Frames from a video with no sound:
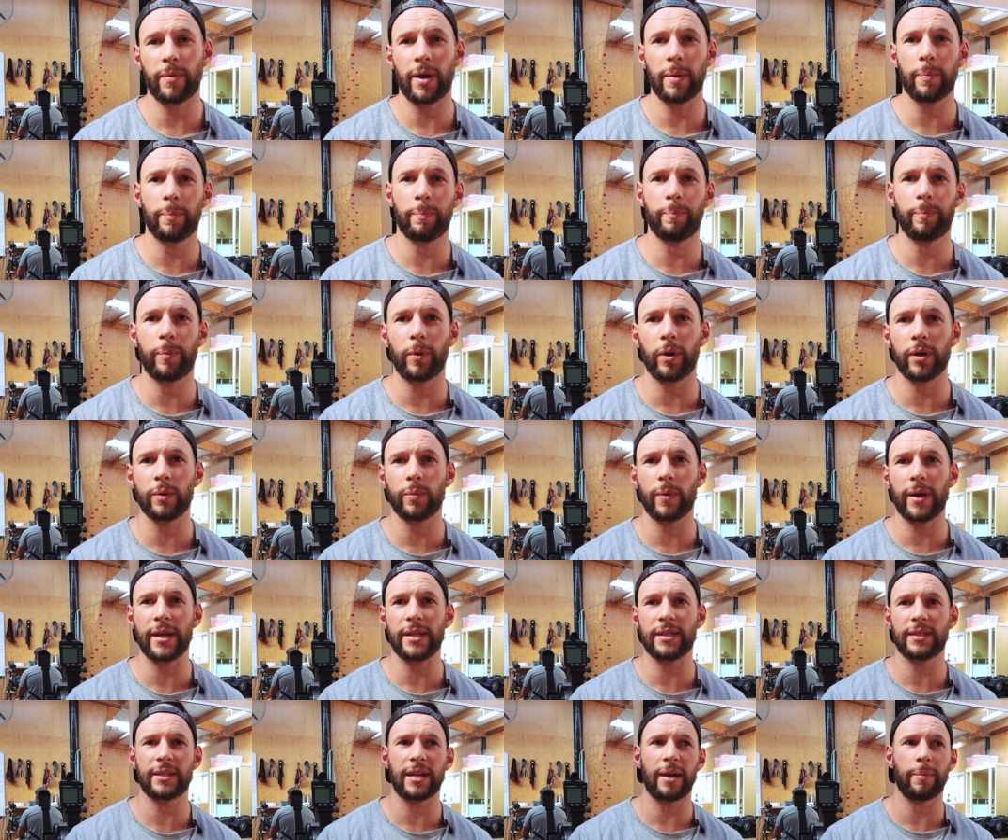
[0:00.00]
My body
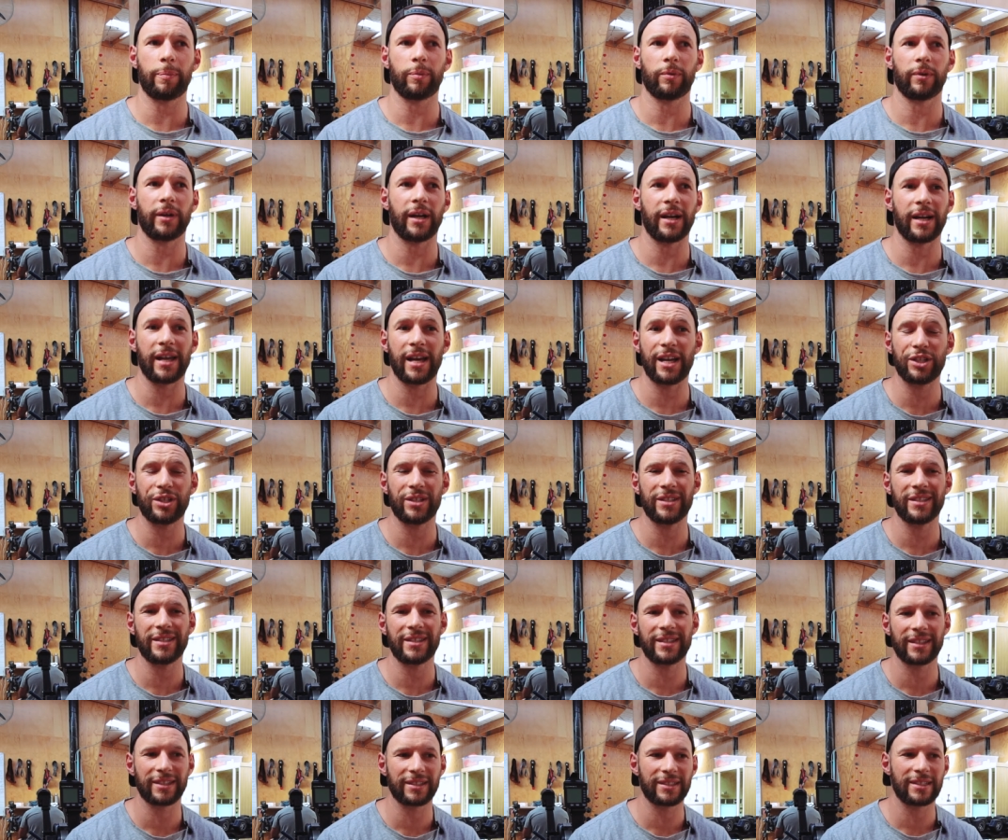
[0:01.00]
weight's up around
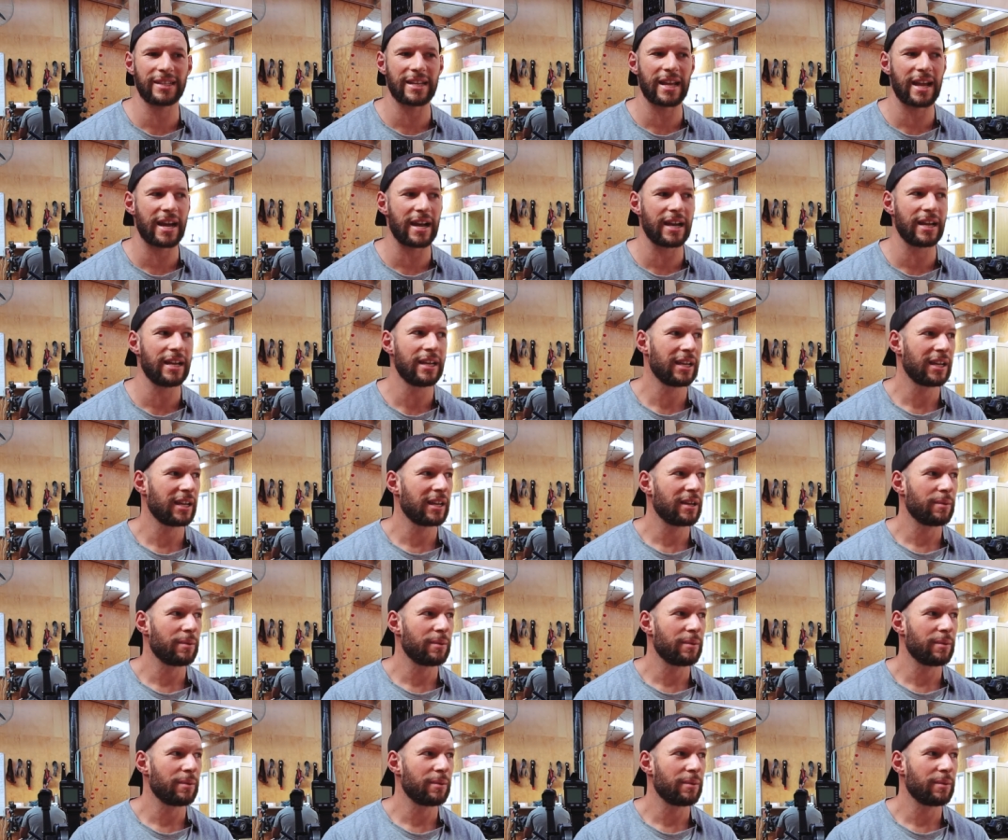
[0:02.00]
106 now.